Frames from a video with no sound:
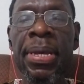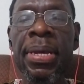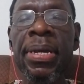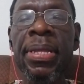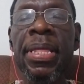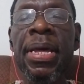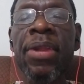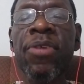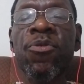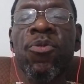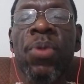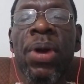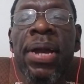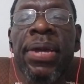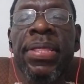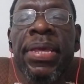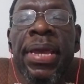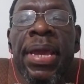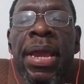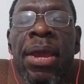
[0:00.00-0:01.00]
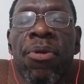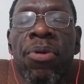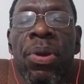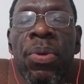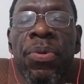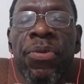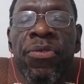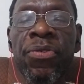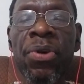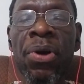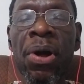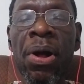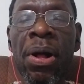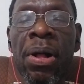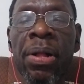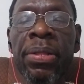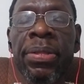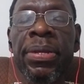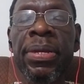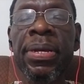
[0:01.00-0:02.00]
That is why the area was
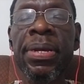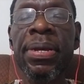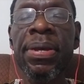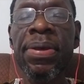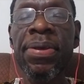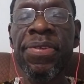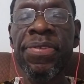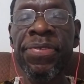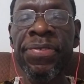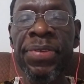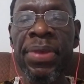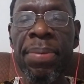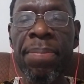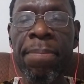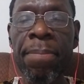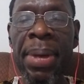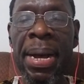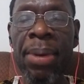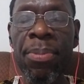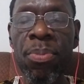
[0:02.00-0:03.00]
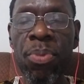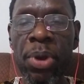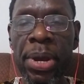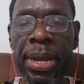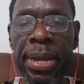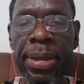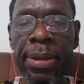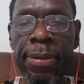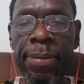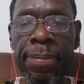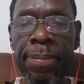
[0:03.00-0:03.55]
called Zimbabwe.